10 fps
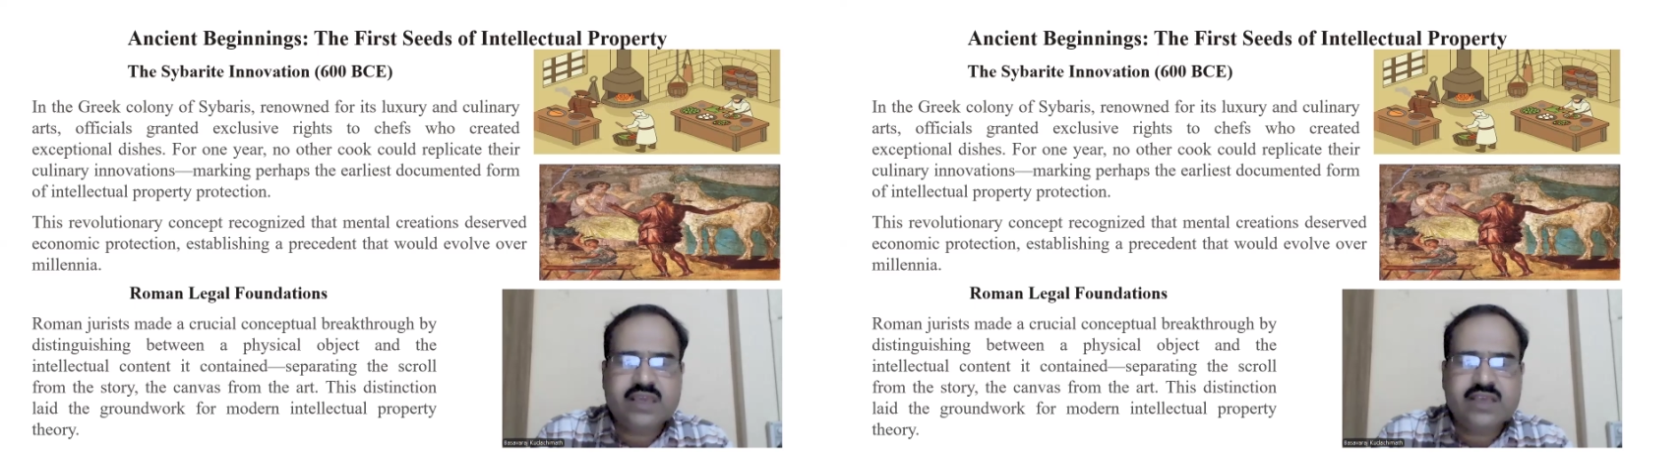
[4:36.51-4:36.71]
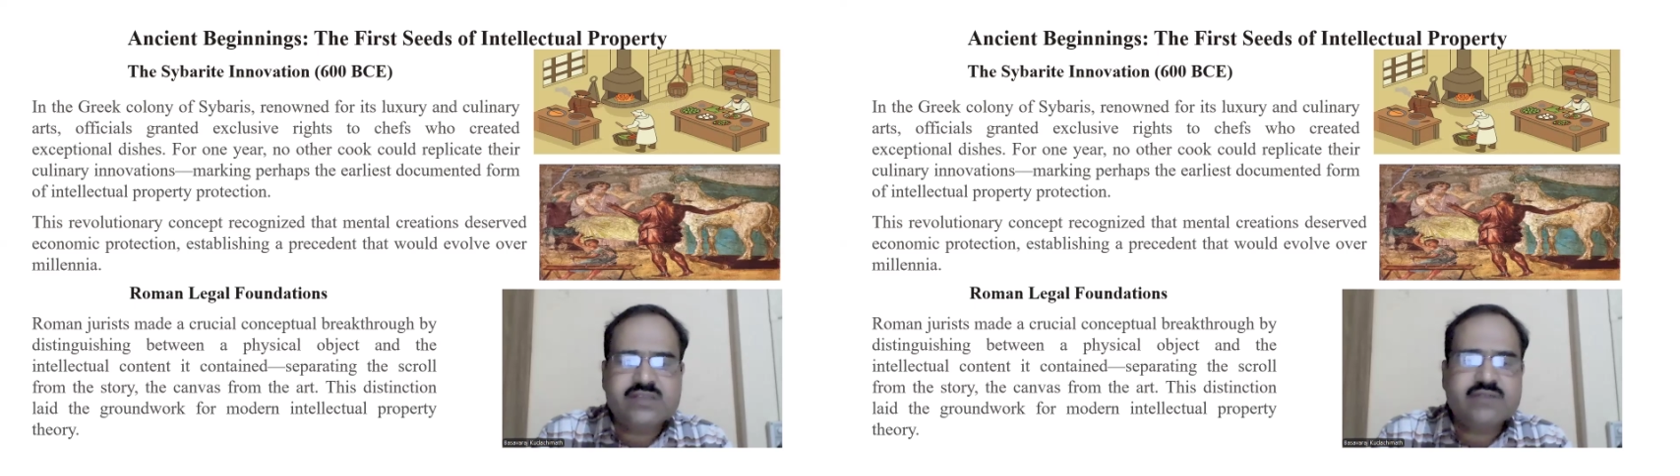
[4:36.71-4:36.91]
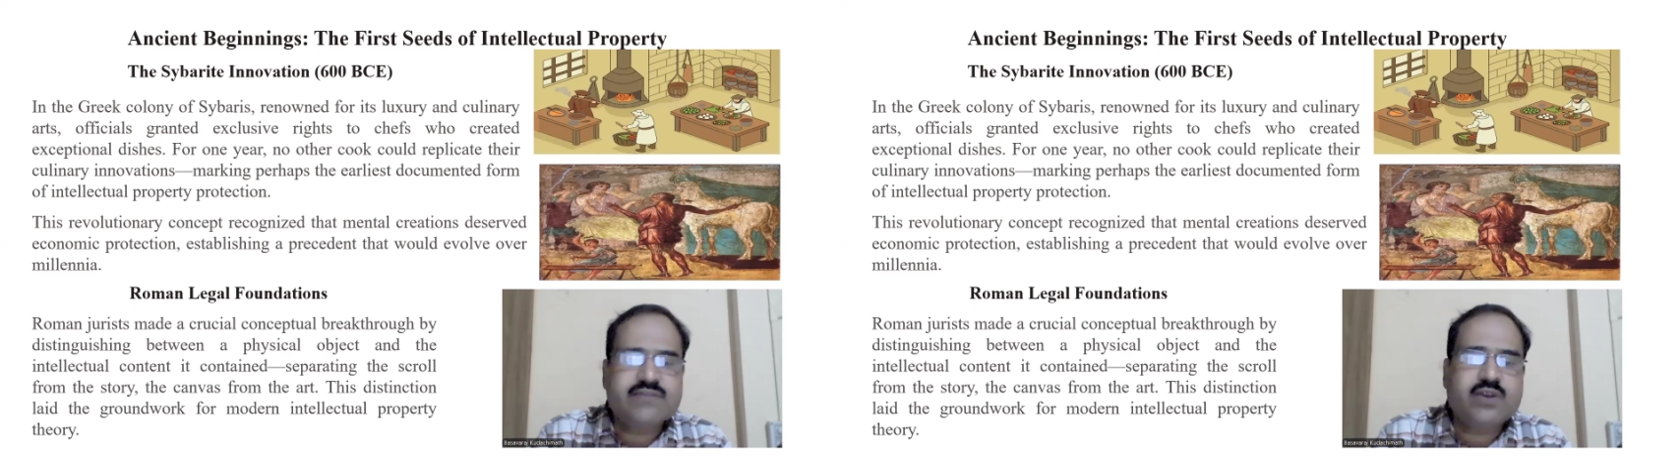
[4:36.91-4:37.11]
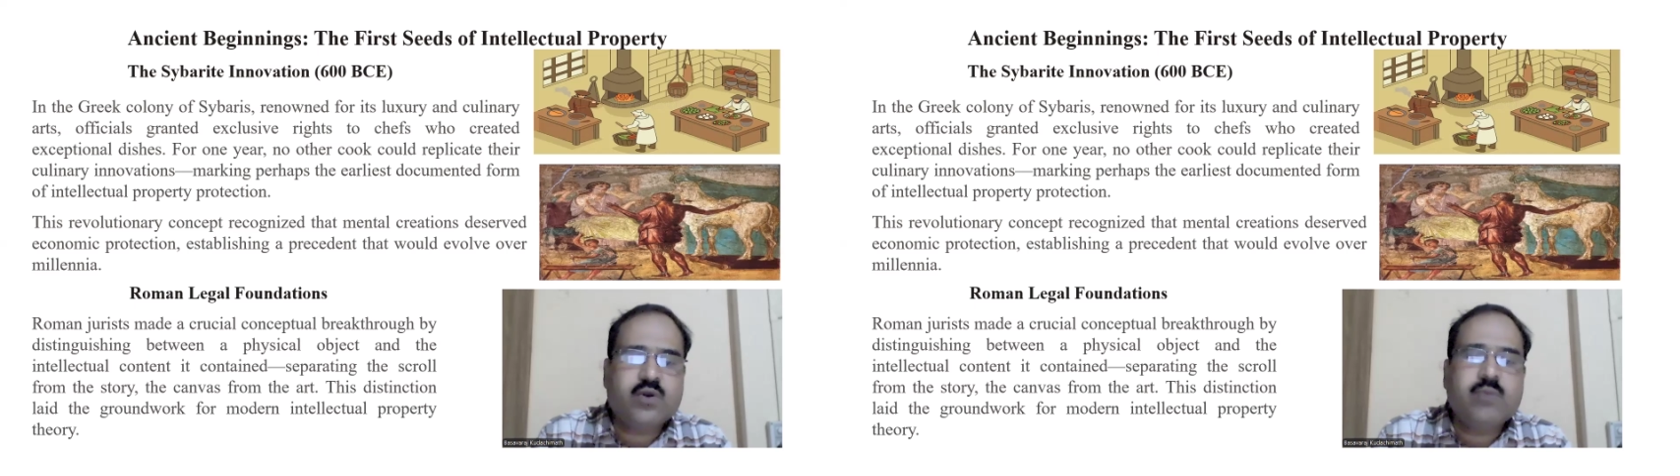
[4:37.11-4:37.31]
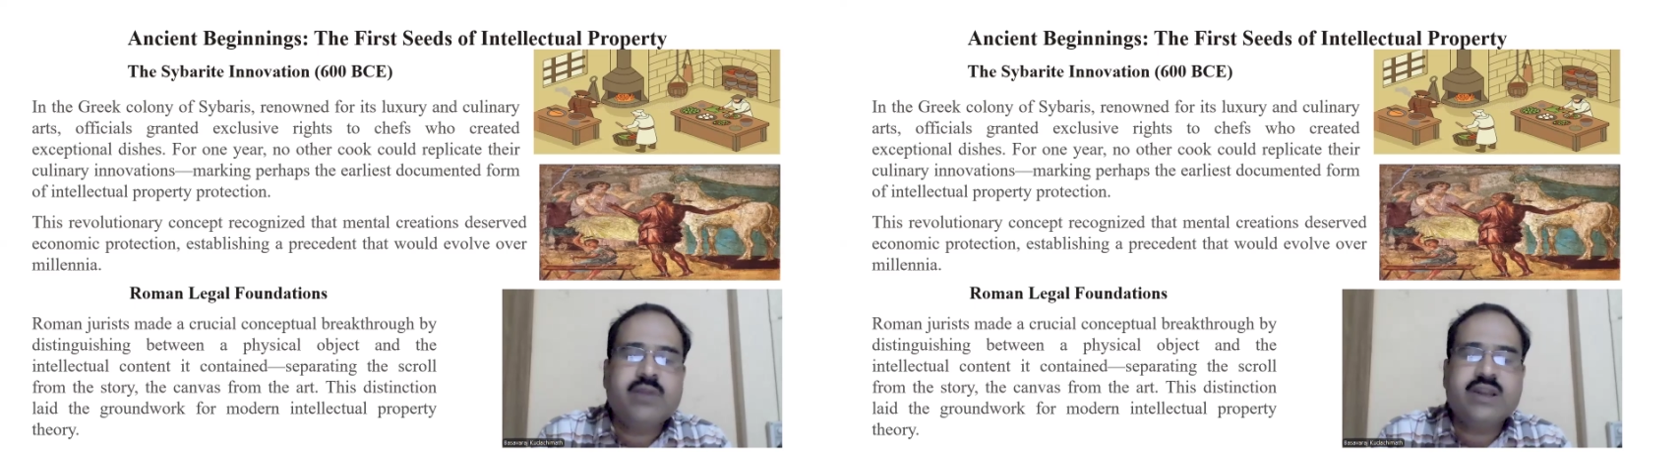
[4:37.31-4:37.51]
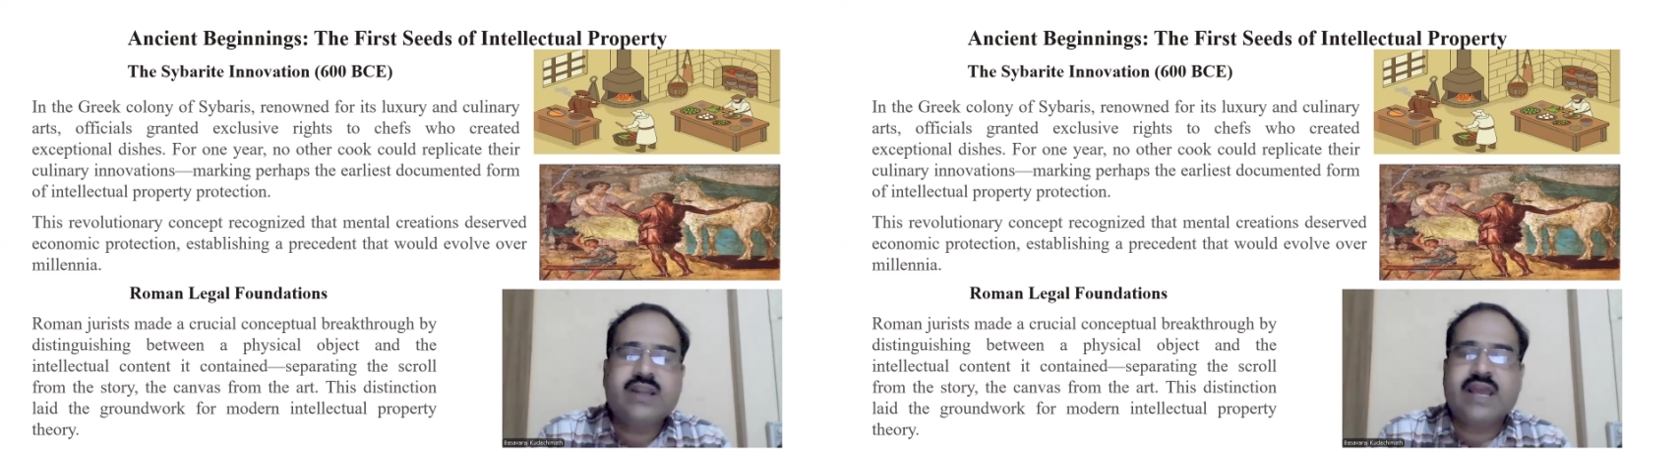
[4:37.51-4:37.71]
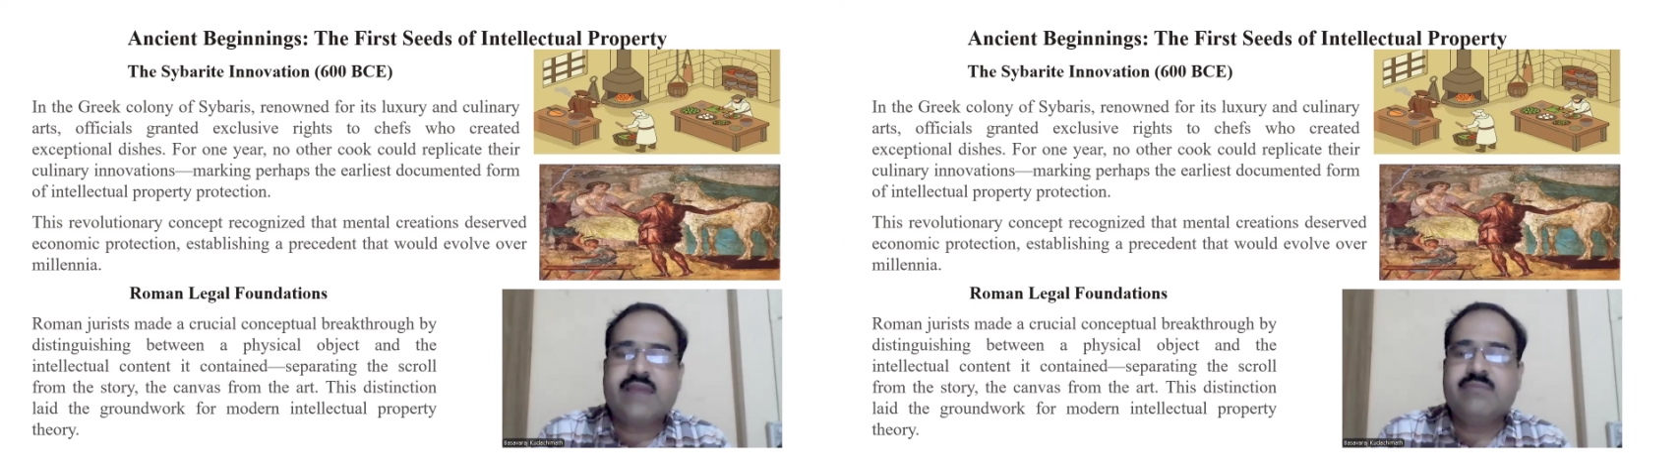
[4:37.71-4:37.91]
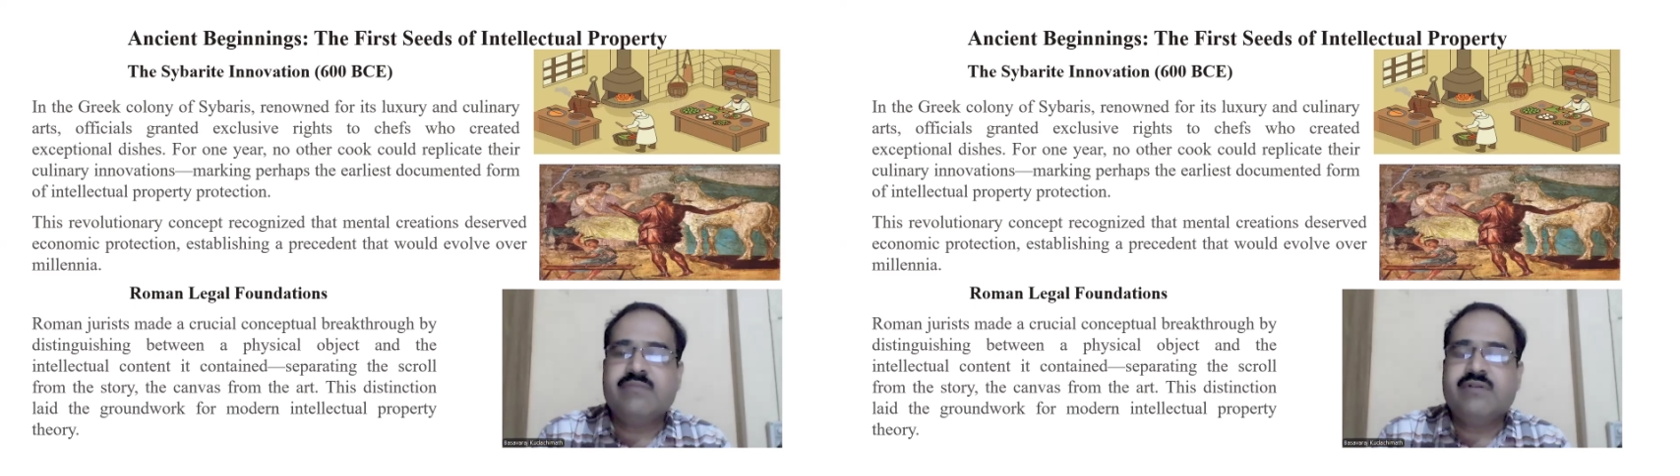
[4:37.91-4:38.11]
kings of the Roman
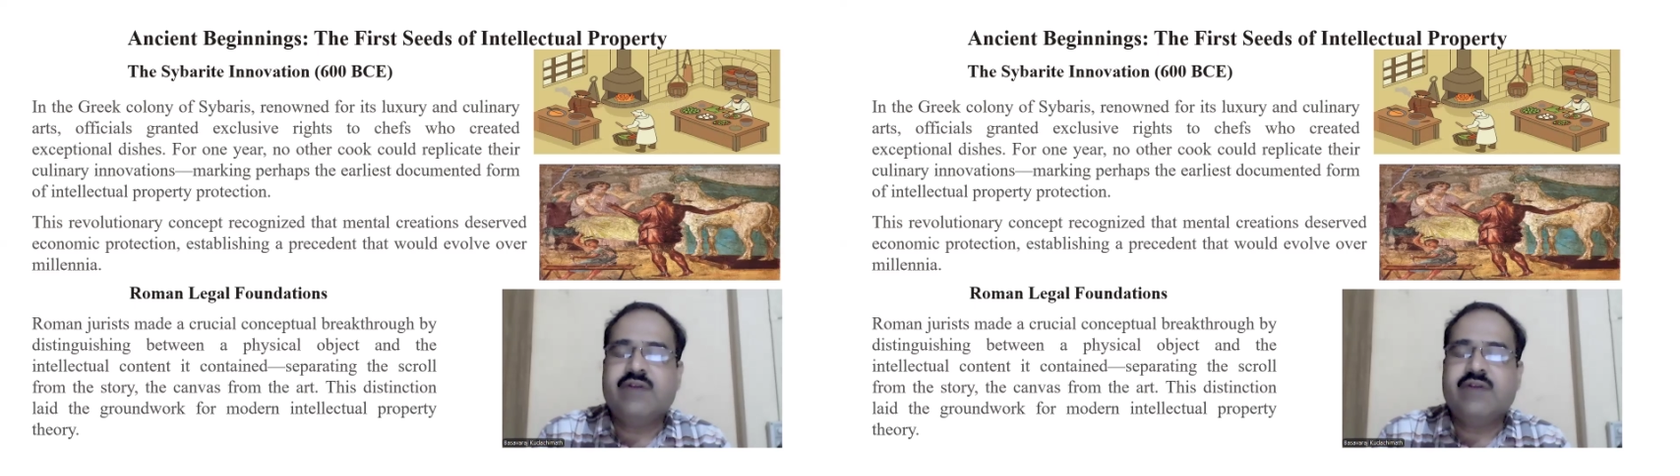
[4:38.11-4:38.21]
time